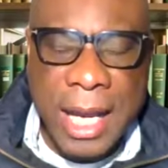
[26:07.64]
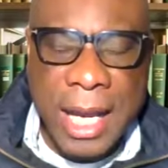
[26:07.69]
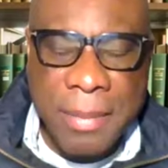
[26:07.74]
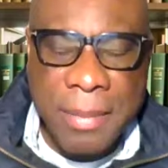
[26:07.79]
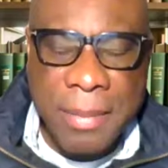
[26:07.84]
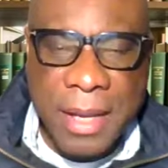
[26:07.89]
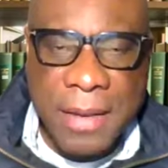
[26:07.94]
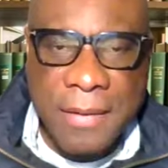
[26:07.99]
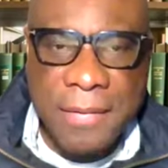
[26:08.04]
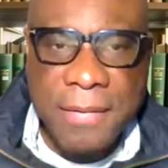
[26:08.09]

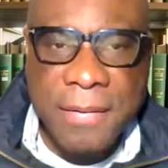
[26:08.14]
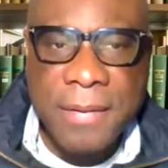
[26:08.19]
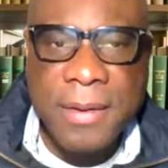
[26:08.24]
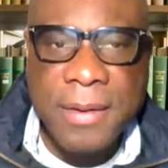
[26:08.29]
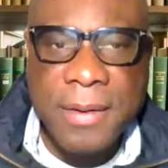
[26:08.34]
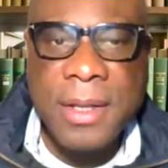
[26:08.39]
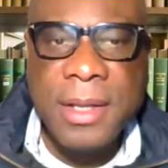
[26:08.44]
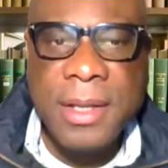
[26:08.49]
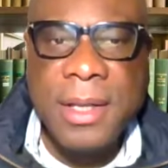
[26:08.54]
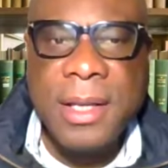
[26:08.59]
IMF
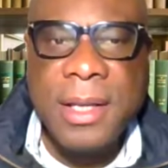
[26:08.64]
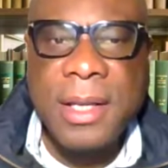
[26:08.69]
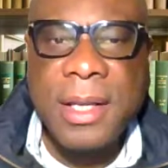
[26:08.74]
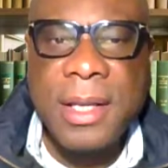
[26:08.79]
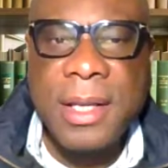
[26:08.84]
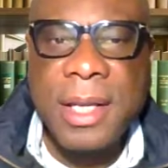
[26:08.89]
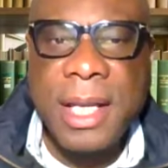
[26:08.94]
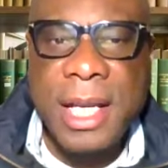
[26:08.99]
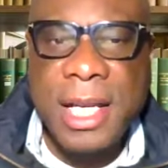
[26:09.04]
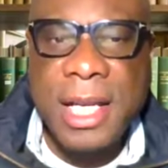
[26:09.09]

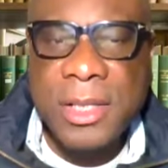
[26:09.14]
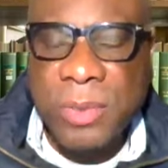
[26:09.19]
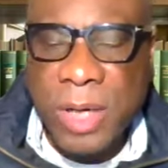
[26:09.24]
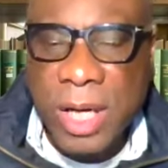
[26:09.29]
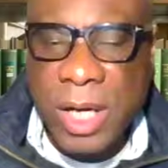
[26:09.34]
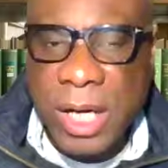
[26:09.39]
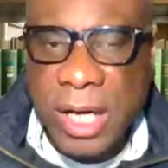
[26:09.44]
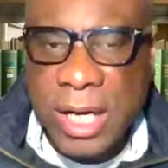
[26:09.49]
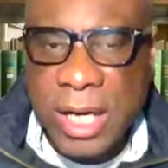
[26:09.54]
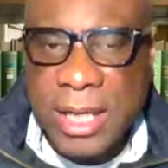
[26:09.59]

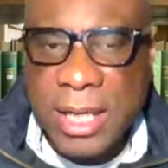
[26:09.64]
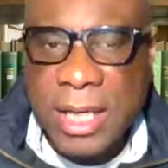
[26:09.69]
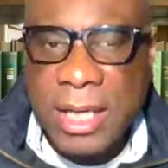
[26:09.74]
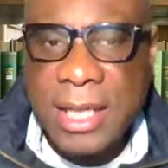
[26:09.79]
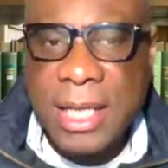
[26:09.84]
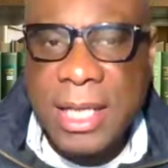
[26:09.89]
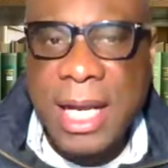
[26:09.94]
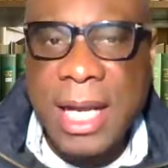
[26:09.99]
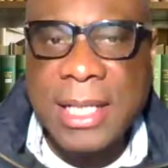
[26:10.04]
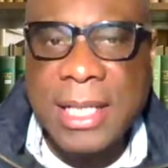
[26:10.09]
is
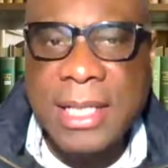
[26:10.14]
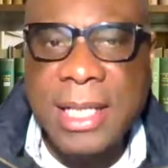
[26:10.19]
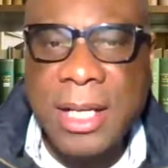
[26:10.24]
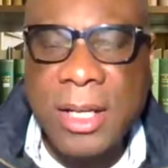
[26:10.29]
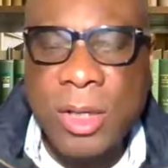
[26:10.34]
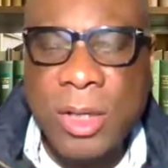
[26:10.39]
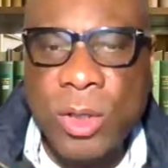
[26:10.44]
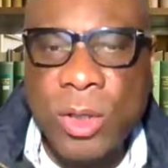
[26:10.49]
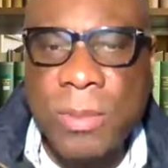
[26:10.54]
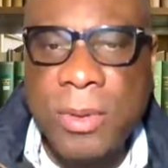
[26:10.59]
regarded as
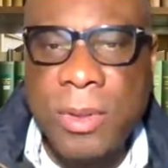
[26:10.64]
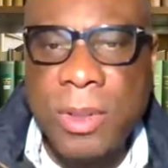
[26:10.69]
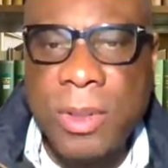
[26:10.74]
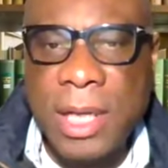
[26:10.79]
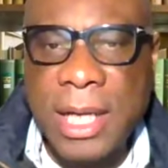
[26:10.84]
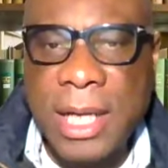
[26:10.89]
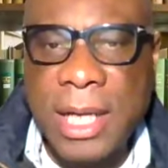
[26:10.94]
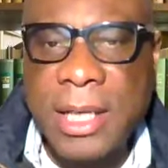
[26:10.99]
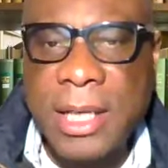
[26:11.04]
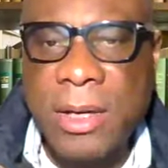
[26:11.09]
the
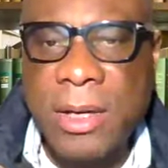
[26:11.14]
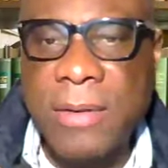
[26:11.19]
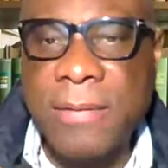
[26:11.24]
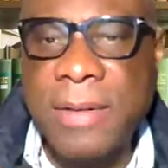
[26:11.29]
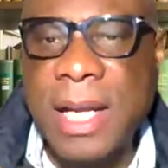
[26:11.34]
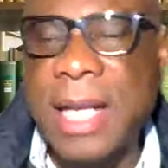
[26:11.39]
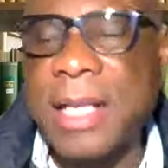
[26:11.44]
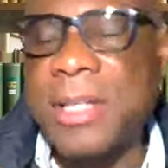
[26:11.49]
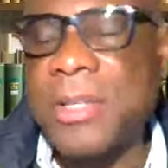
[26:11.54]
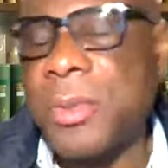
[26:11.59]
global lender
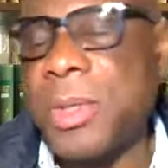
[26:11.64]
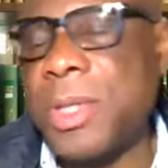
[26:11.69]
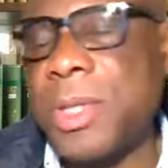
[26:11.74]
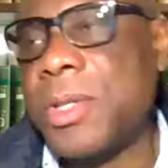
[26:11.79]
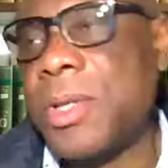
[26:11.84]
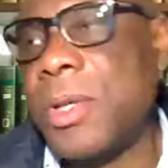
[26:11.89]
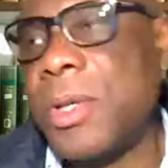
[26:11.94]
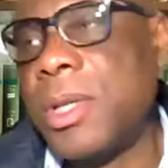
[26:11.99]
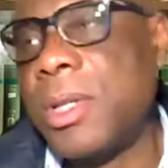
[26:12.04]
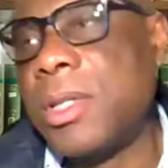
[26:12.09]
of last
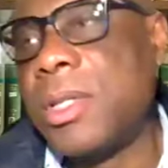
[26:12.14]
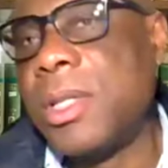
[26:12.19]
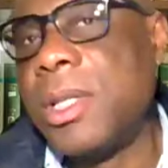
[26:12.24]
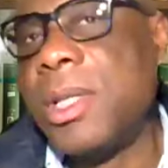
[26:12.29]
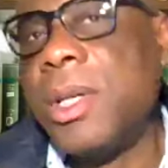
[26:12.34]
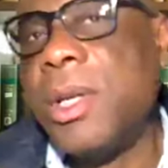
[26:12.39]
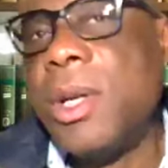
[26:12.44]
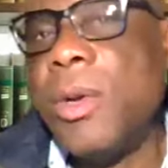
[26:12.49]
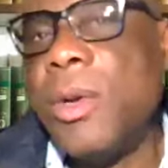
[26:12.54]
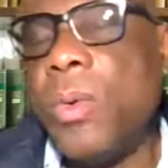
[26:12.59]
resort.
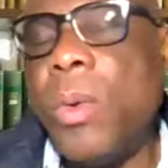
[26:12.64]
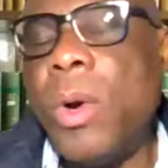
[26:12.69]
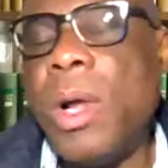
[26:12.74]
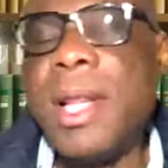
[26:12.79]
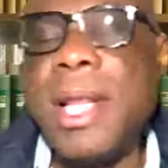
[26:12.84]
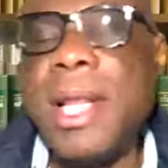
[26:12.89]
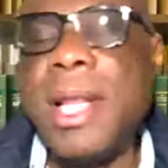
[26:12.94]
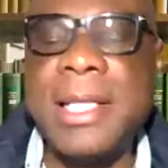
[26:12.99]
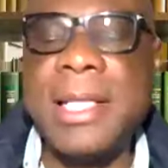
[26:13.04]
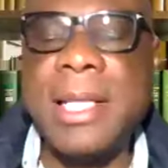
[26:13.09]

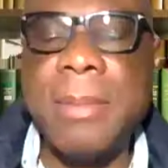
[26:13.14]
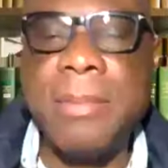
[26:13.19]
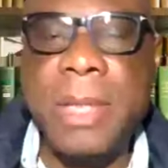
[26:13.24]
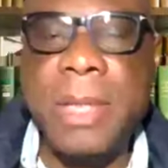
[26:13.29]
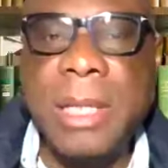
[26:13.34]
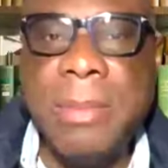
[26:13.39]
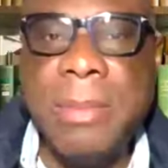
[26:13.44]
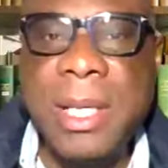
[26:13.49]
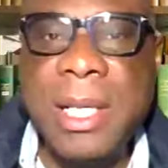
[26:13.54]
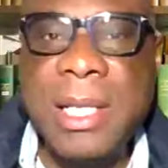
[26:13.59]
What that
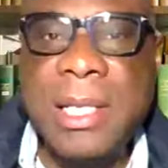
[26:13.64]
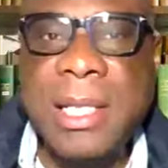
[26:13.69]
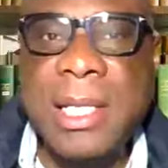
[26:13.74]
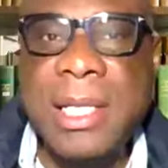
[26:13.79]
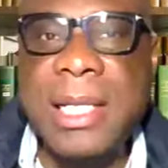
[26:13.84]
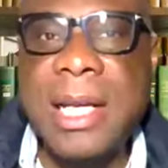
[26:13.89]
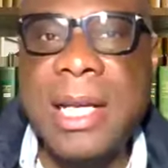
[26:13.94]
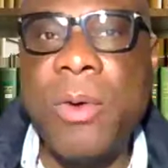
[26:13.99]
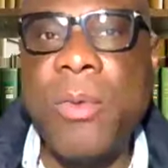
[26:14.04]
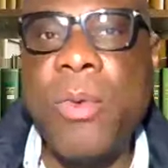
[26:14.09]
simply
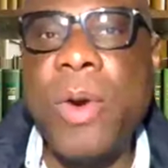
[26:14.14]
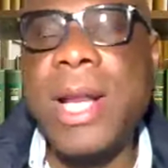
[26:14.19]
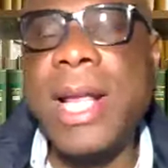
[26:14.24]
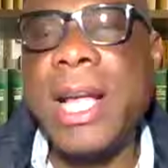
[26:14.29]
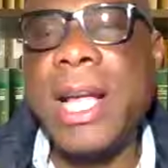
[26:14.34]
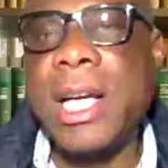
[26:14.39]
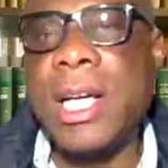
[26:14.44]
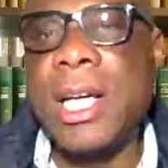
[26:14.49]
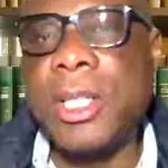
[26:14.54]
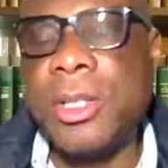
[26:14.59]
means is that
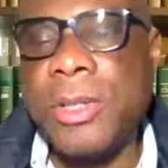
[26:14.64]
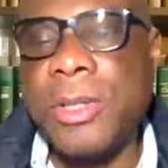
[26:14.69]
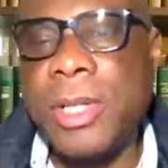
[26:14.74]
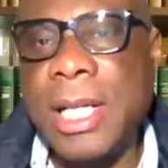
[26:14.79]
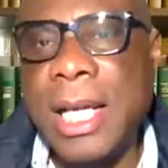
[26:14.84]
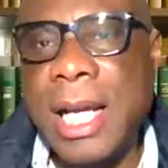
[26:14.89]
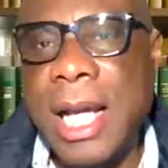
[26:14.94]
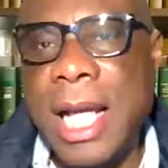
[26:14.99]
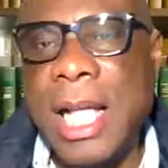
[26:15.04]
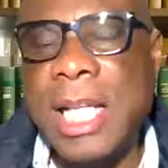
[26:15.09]
when a
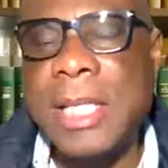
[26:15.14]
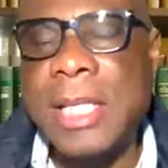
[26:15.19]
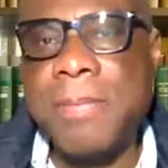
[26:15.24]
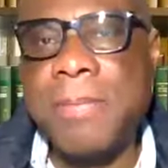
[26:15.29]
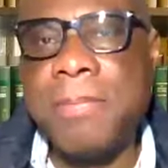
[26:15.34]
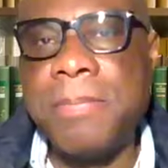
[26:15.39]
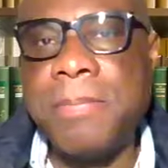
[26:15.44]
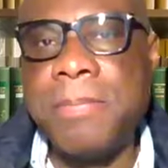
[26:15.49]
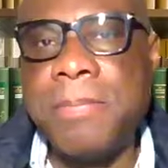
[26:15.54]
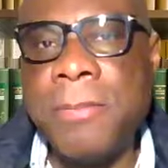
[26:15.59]
country
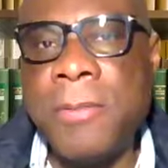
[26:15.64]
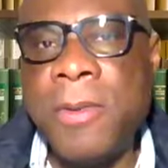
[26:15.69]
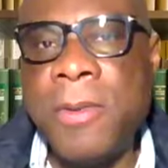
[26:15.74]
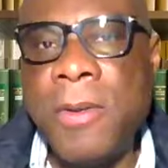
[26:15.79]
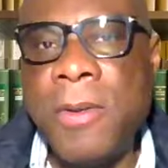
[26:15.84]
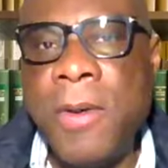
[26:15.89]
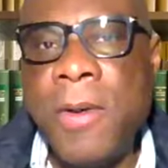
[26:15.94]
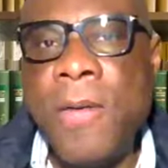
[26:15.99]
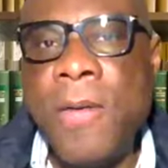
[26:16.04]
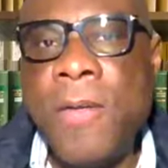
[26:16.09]
has
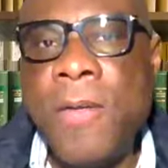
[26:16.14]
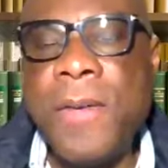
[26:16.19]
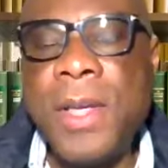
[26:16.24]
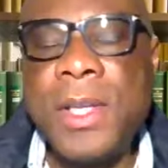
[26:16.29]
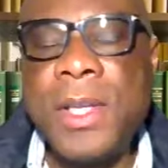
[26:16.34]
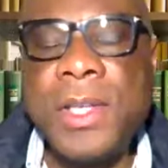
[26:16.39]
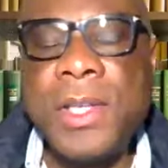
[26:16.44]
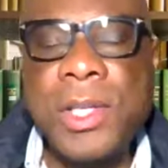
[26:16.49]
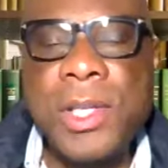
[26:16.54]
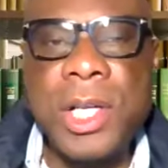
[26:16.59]

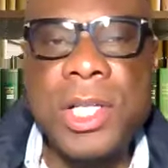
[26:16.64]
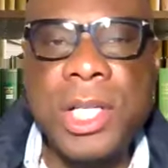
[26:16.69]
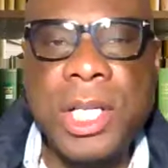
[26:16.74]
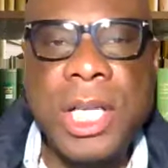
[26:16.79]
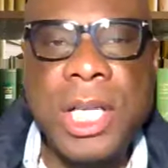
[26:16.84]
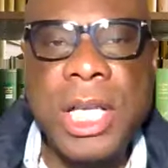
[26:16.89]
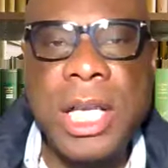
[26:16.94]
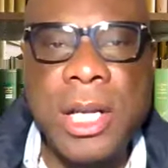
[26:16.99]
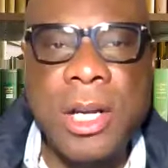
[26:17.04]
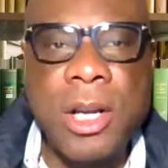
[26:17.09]
faced
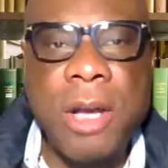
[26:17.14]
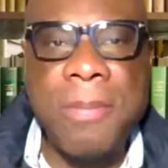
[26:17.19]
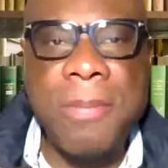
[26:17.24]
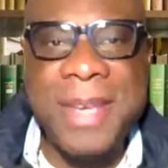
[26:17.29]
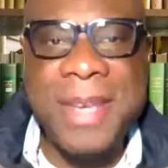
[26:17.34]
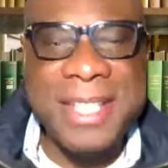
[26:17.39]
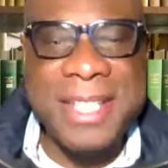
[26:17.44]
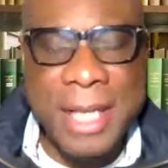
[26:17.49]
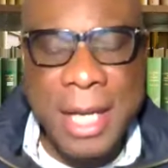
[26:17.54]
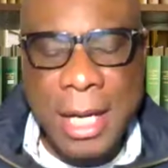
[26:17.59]
such
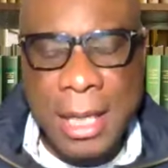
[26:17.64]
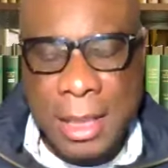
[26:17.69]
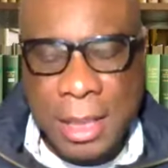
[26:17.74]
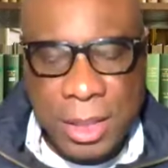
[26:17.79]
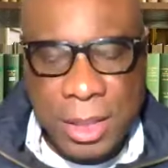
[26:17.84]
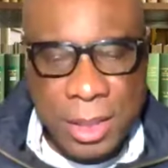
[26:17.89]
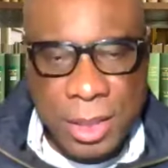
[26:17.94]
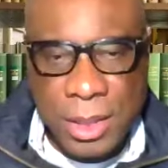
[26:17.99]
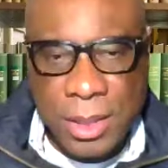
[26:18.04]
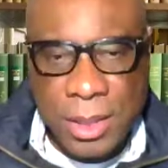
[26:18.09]
economic
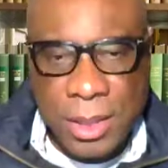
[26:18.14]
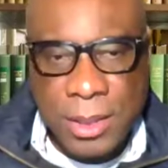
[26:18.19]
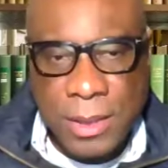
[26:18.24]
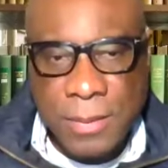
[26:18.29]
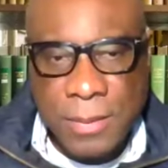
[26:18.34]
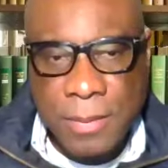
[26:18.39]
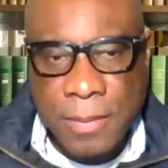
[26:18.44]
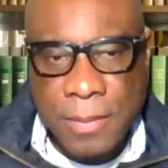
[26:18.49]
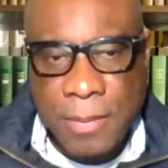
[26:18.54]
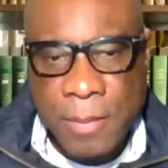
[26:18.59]

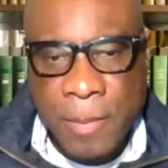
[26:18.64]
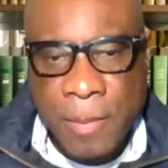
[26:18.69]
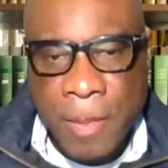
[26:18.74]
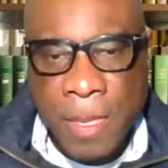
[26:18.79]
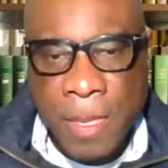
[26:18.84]
challenges